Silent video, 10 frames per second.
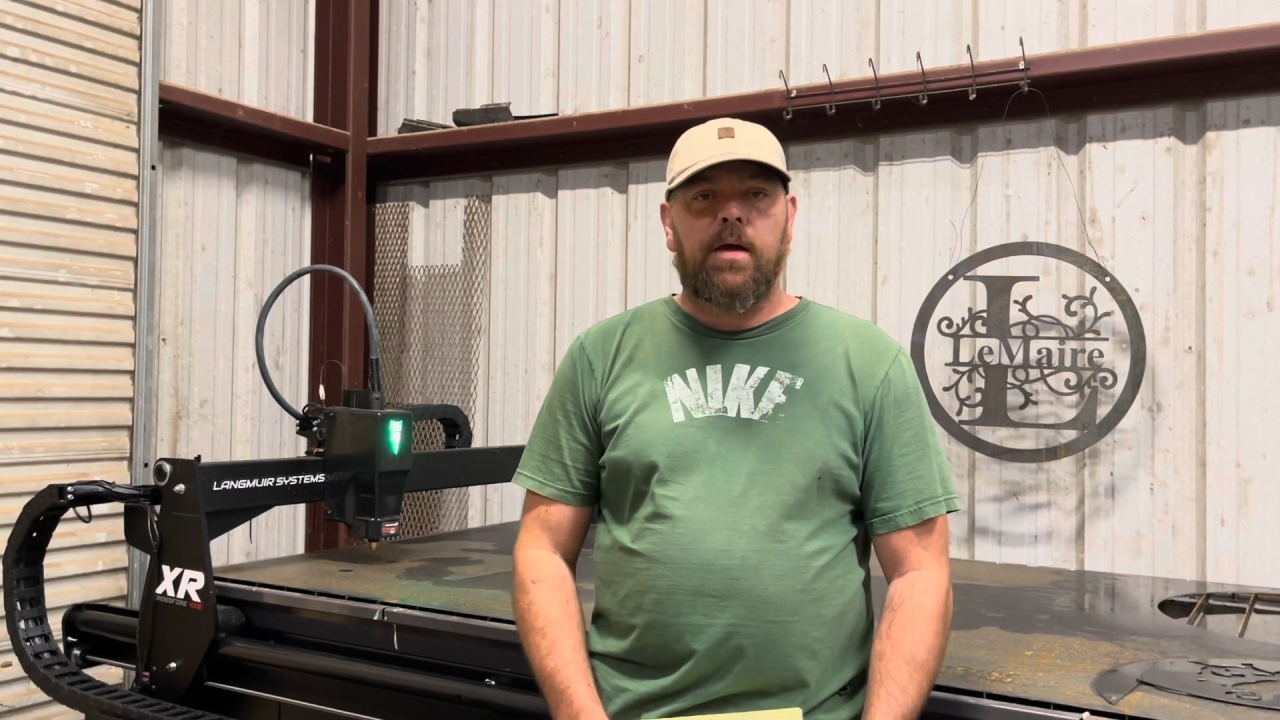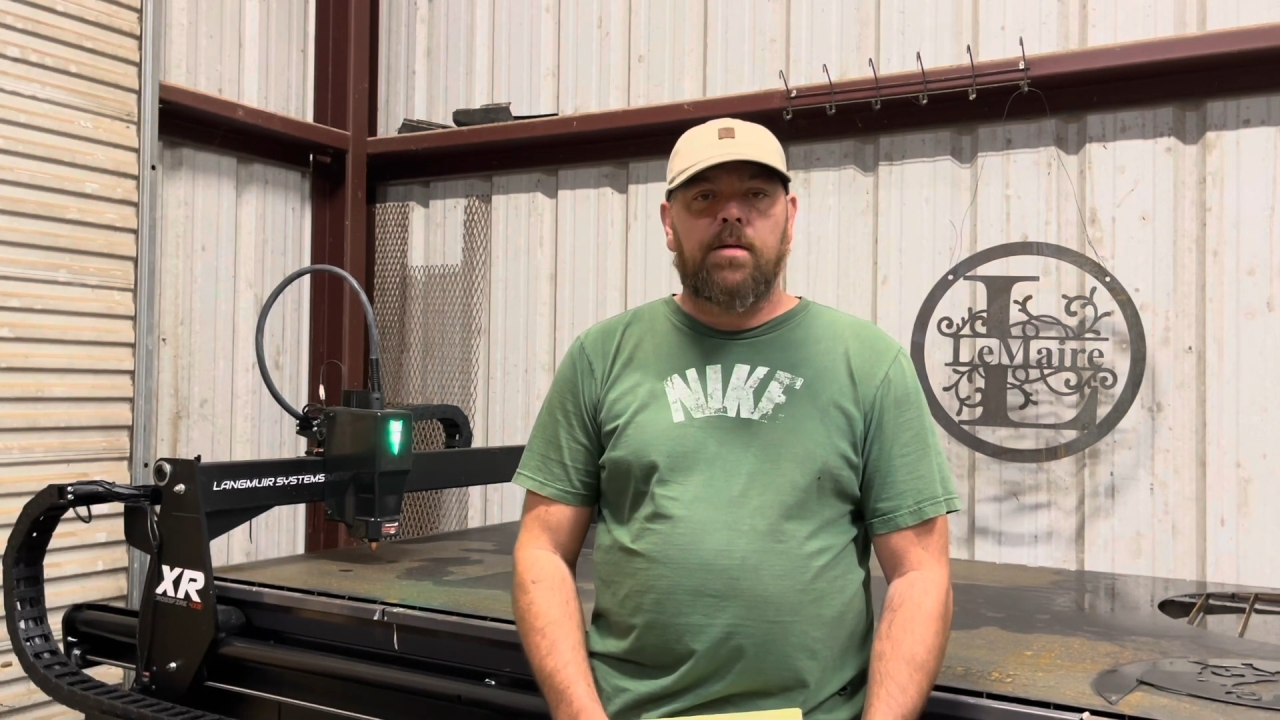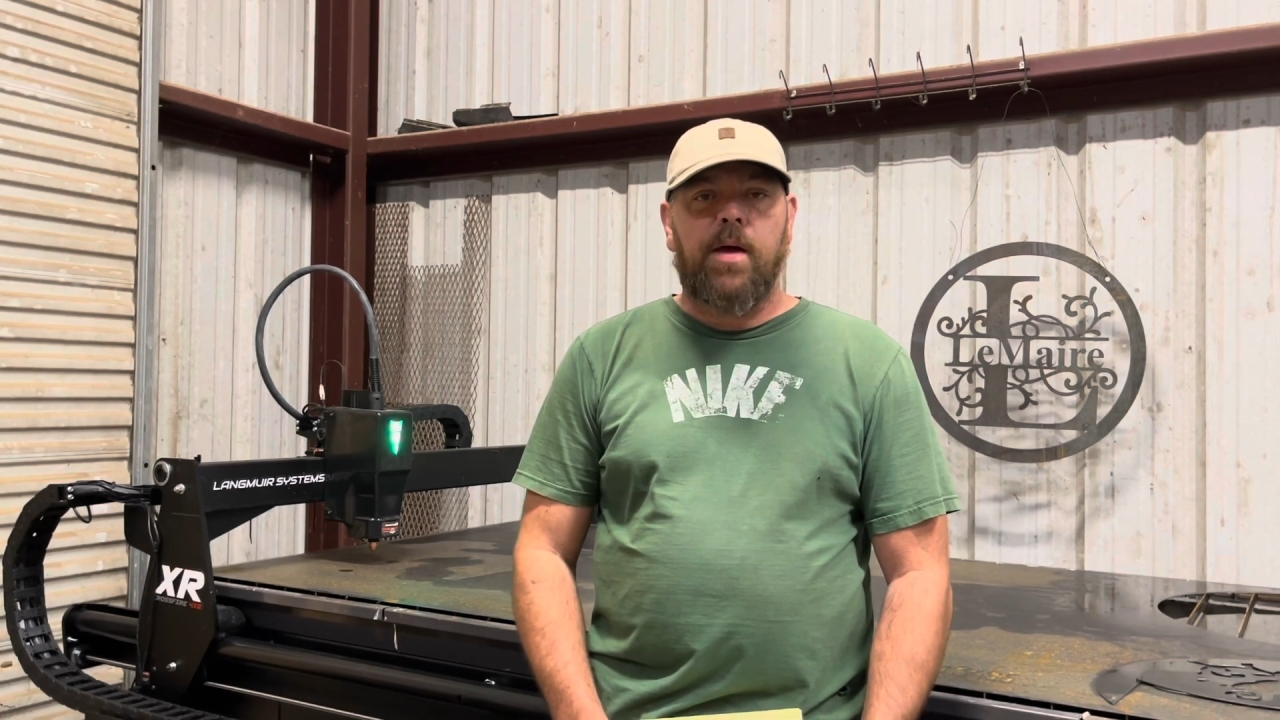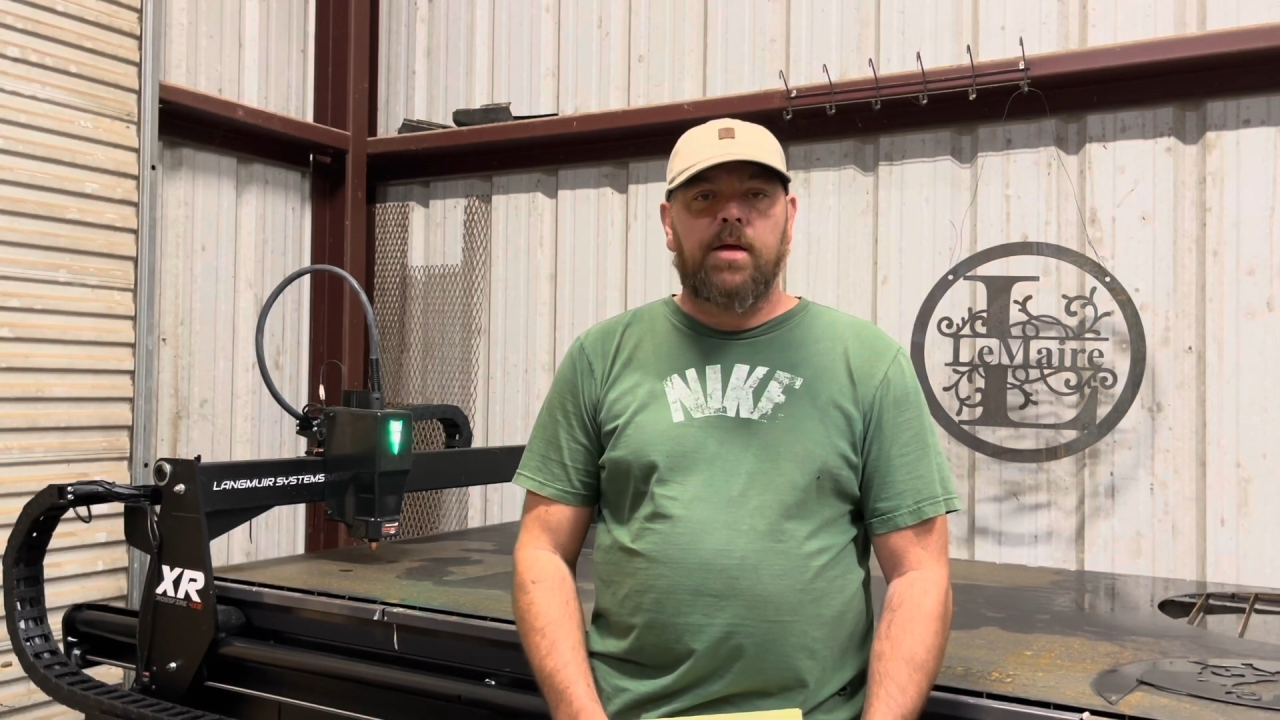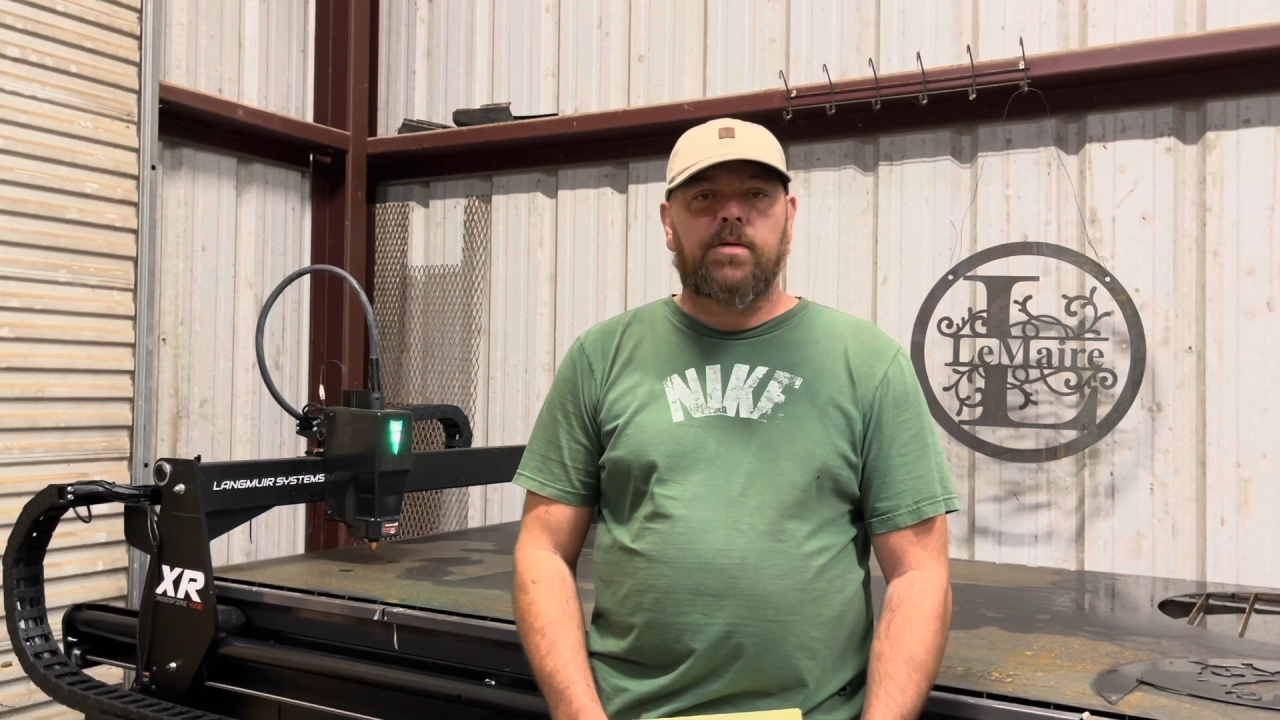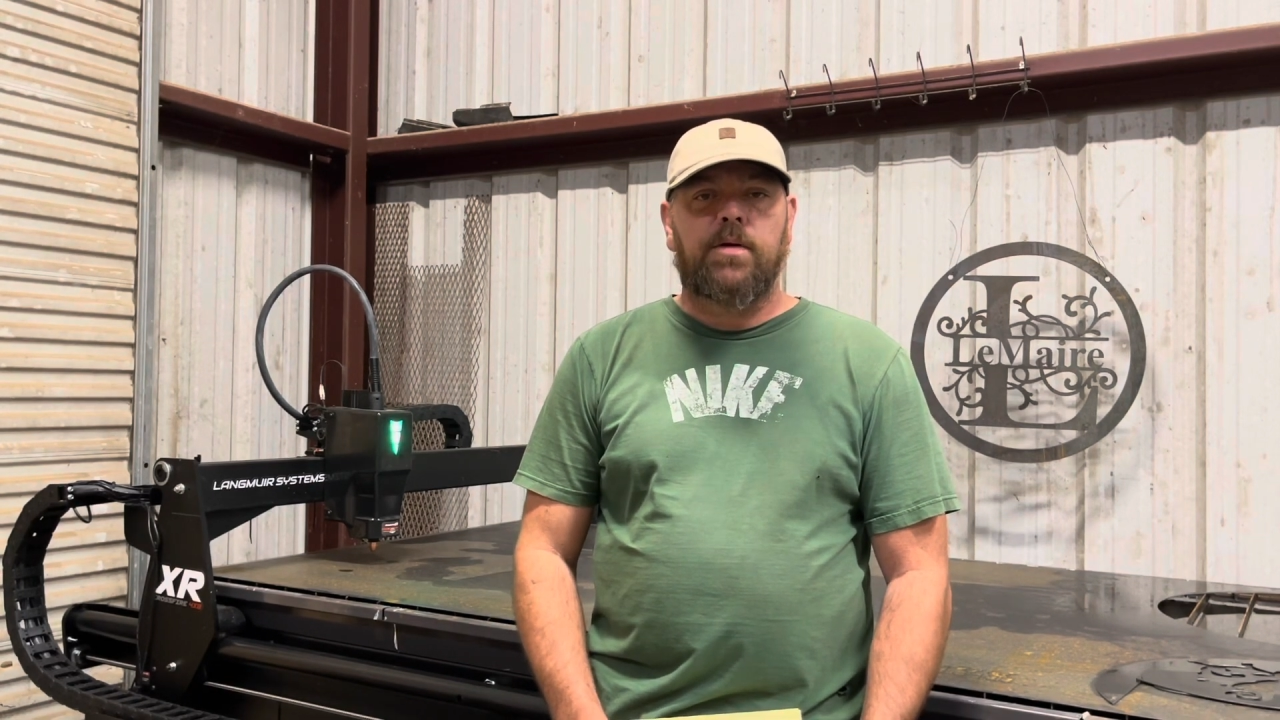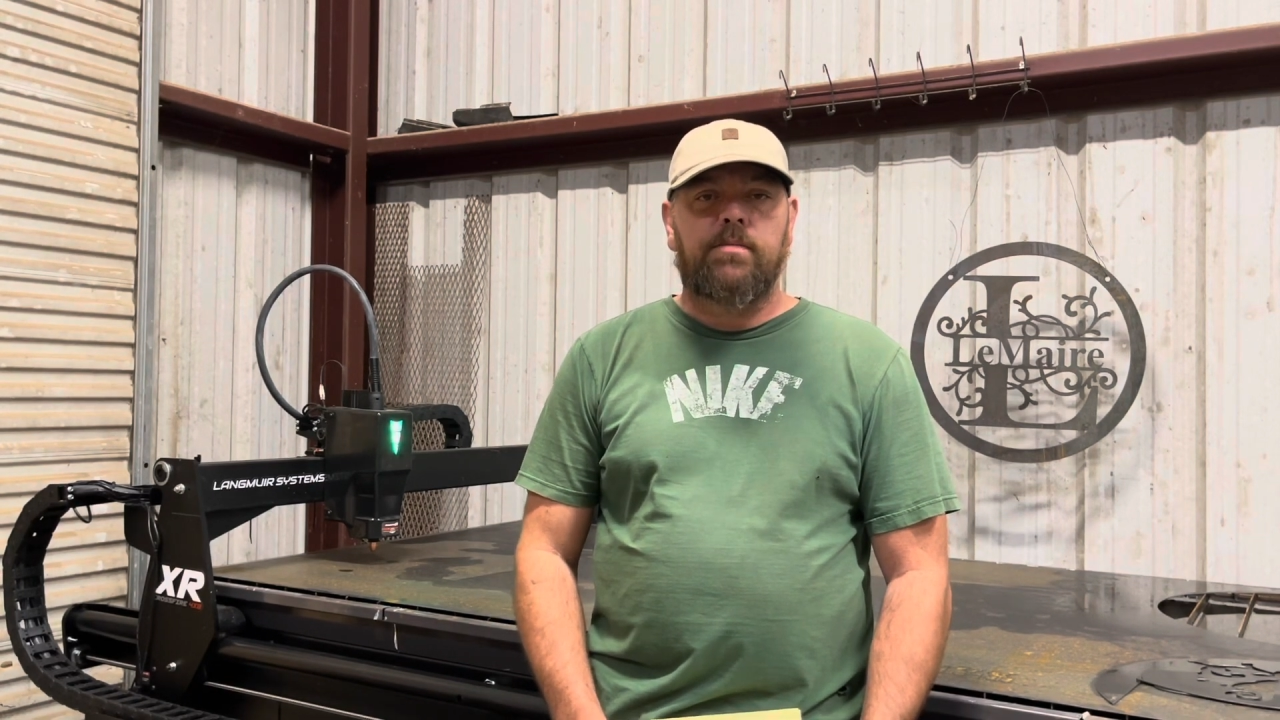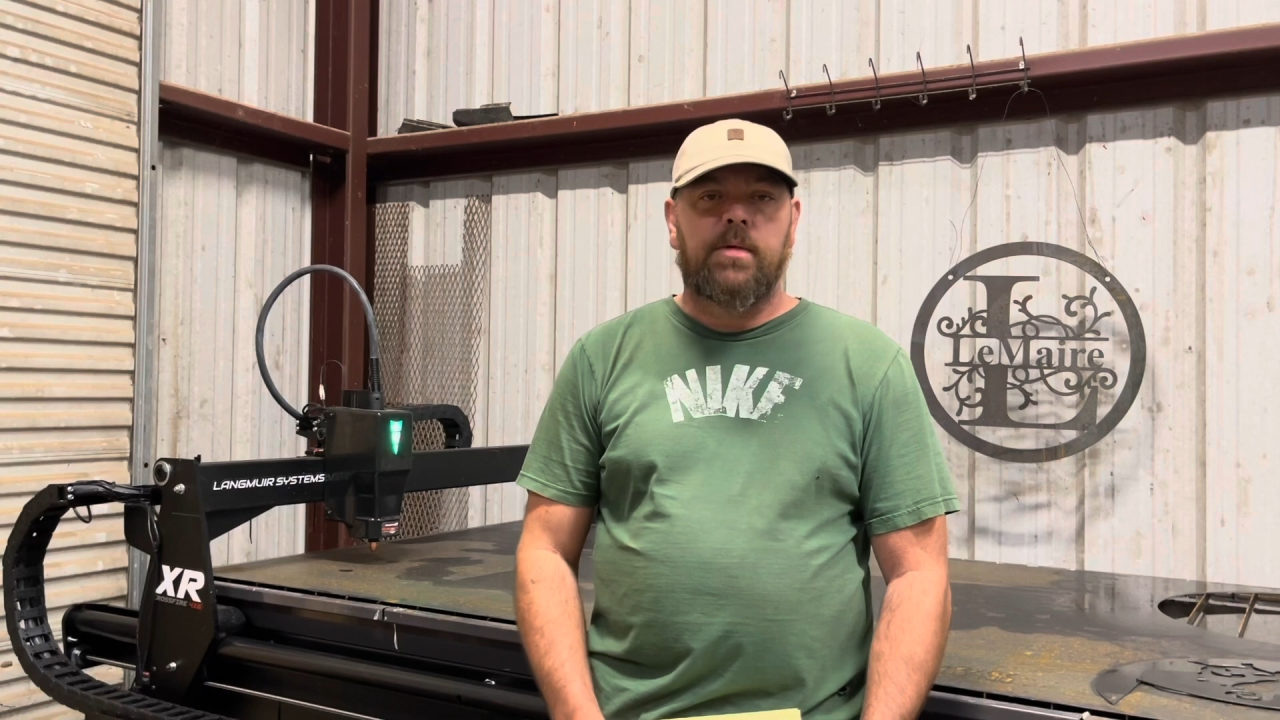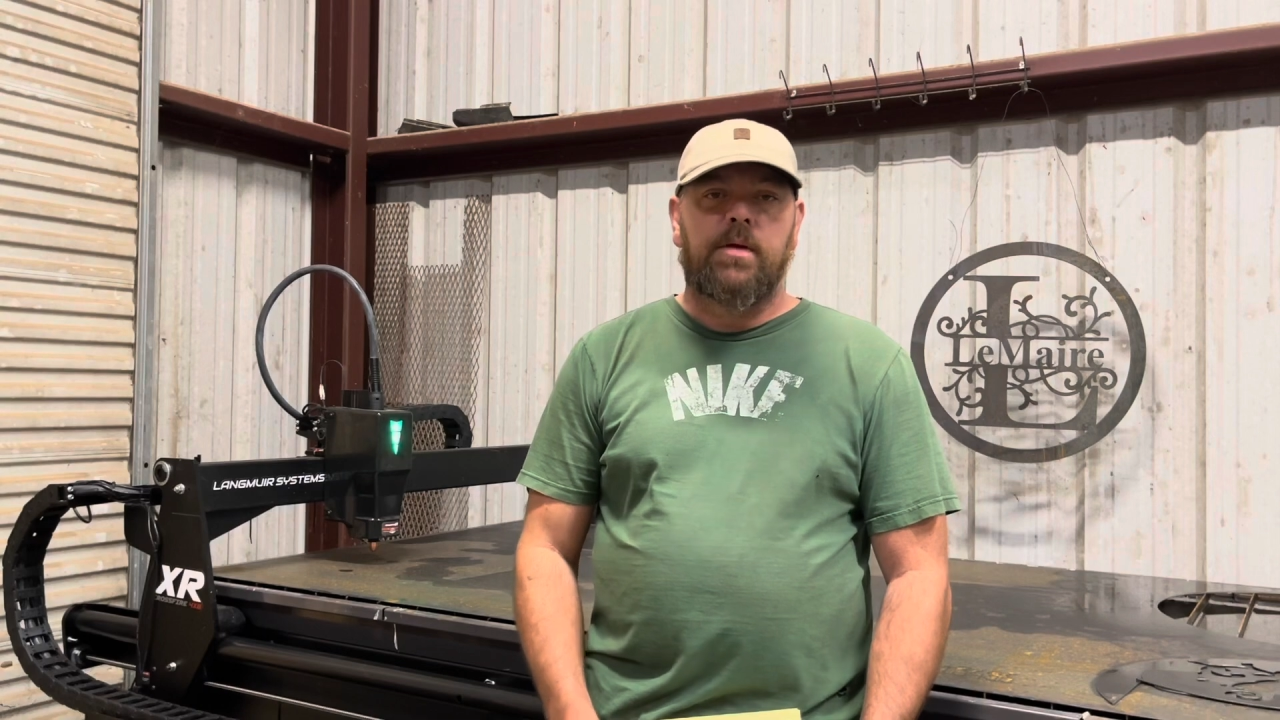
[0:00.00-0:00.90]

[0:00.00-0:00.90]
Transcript: them answered.